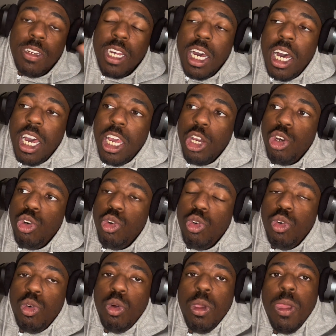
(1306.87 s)
All right,
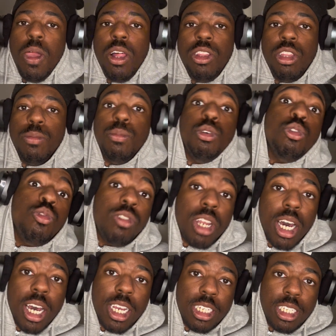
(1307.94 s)
cool. The moon
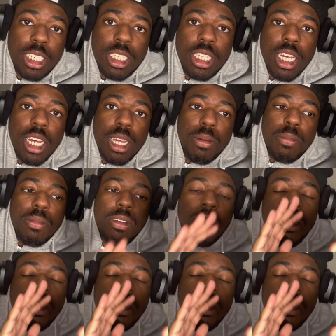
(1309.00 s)
dies this time.